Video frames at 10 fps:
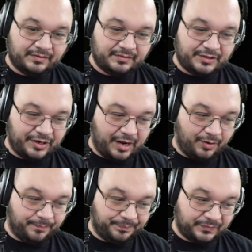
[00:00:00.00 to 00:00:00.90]
you
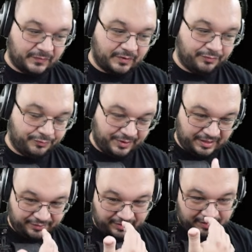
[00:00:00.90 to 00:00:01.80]
know,
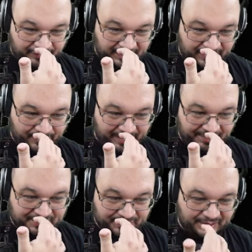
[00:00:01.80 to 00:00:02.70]
really, really, really quick.
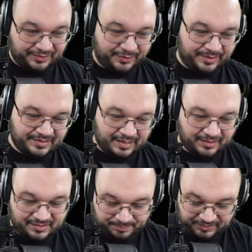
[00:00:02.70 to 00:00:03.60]
So what I'll do is I'll
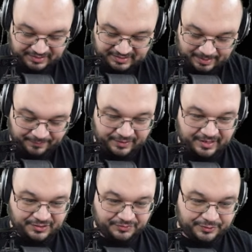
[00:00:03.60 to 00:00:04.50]
put this up for an
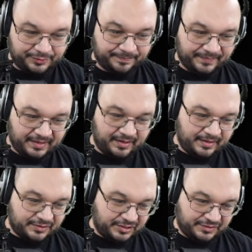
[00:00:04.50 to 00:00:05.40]
Ist rune
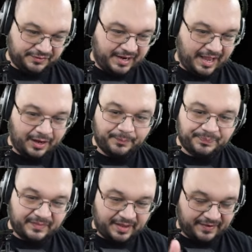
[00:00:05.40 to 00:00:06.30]
just for now.
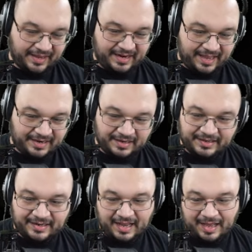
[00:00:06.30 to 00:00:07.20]
If I get a hit on
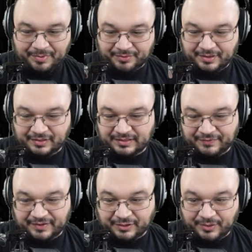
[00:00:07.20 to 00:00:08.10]
it, I'm thrilled. If
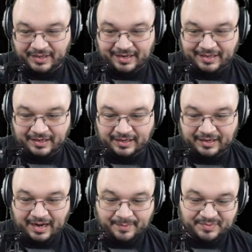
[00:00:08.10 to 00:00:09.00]
I don't get a hit on
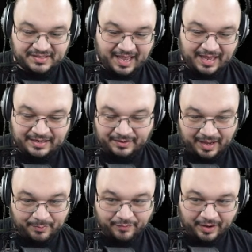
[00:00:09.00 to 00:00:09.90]
it, I'm sad. I
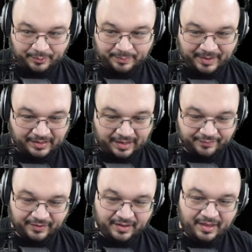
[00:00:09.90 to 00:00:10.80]
move on with my life.
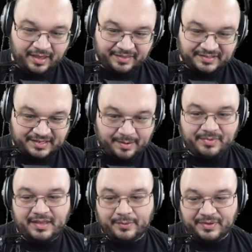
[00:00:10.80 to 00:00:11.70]
The same
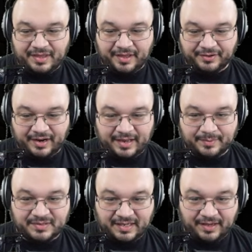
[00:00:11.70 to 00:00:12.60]
thing with other
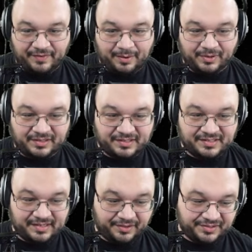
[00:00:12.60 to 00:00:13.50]
items. Like if I wanted to
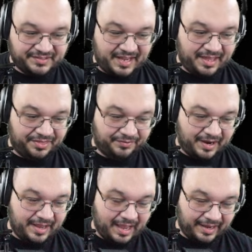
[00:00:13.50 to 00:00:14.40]
sell this death,
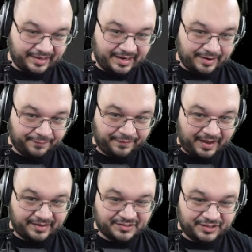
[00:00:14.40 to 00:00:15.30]
right, I can hit
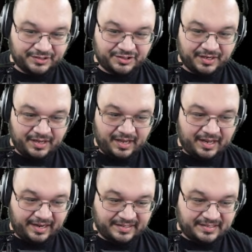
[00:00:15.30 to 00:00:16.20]
find search and
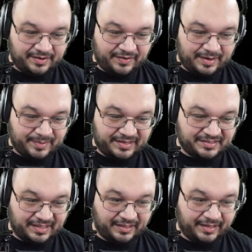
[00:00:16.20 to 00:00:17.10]
I can see if anybody's
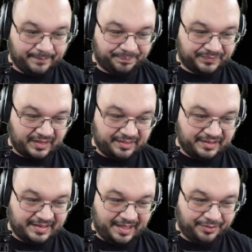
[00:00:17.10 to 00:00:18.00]
selling the
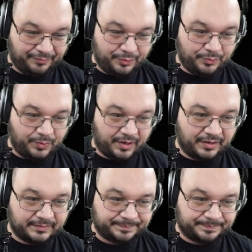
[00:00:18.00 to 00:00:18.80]
death rune word.